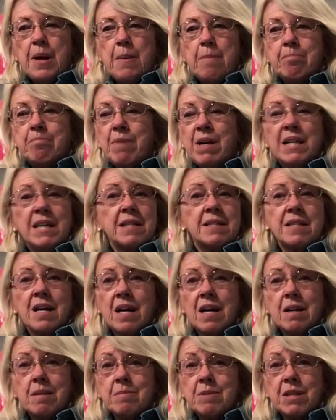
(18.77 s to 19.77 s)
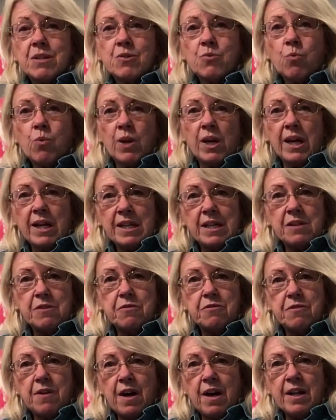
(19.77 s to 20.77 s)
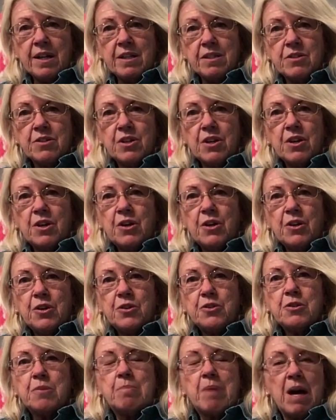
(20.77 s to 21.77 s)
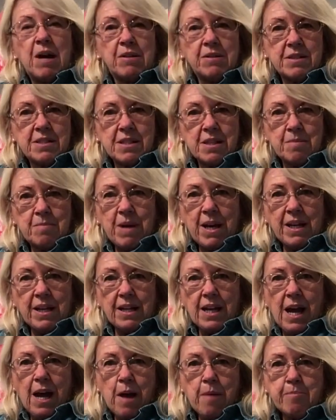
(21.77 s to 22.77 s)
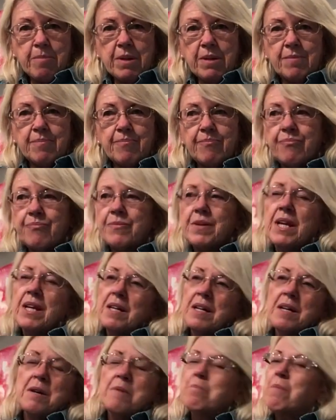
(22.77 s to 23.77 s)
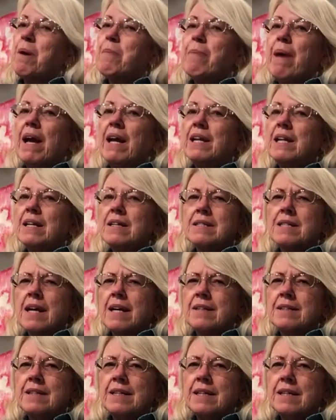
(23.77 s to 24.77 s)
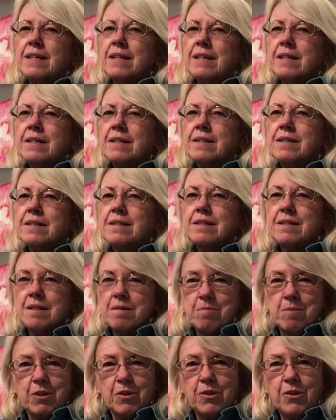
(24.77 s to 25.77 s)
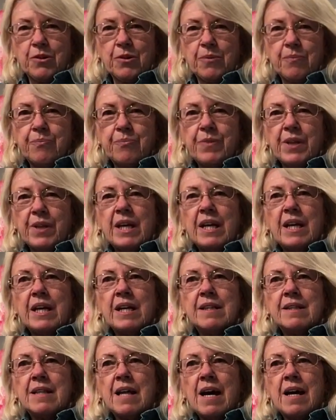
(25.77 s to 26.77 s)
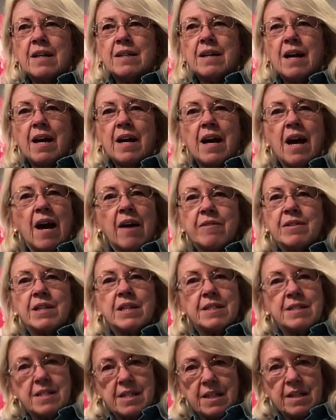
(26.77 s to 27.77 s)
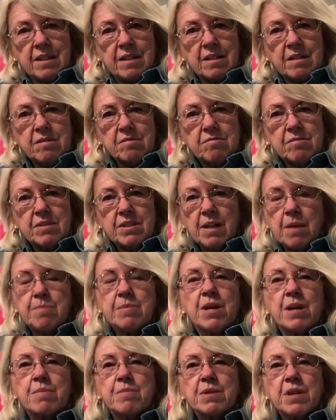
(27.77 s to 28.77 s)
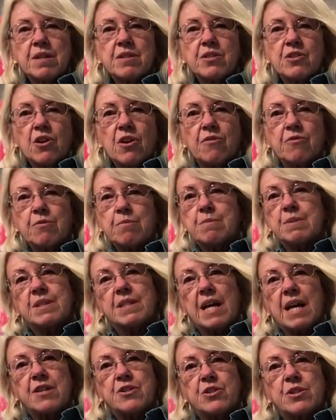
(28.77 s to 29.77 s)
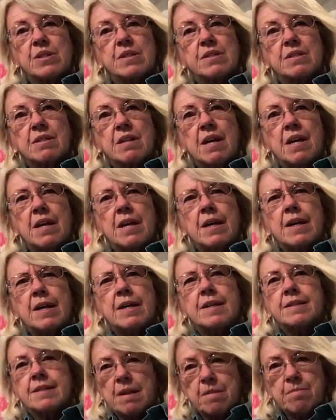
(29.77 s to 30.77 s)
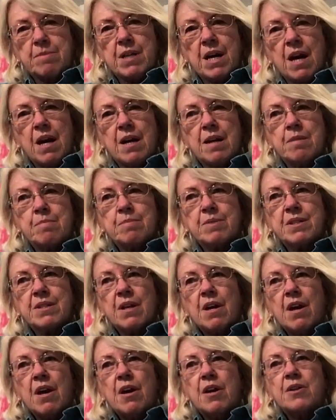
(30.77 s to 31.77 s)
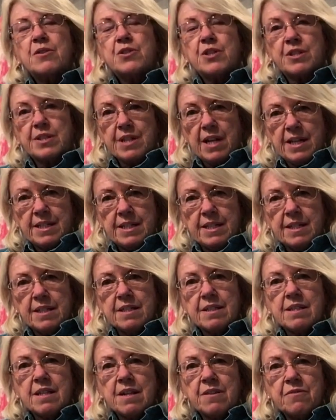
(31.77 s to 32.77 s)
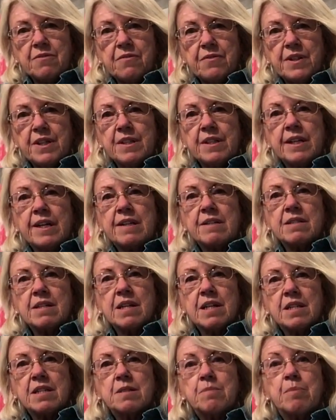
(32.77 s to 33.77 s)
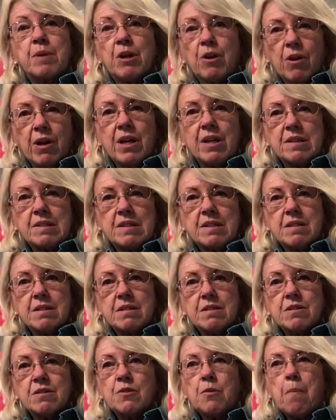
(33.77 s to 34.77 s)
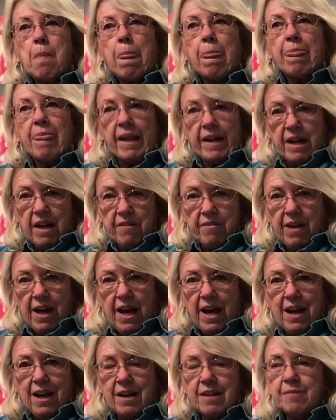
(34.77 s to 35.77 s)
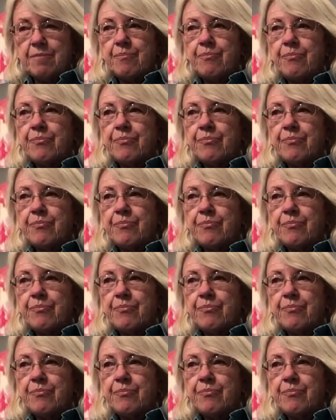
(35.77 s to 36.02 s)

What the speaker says: Many times it's what I can find to balance and make it happen. My painting technique is similar in that I have an idea. Sometimes I start from sketches, sometimes just ideas and feelings and experiences that I've had.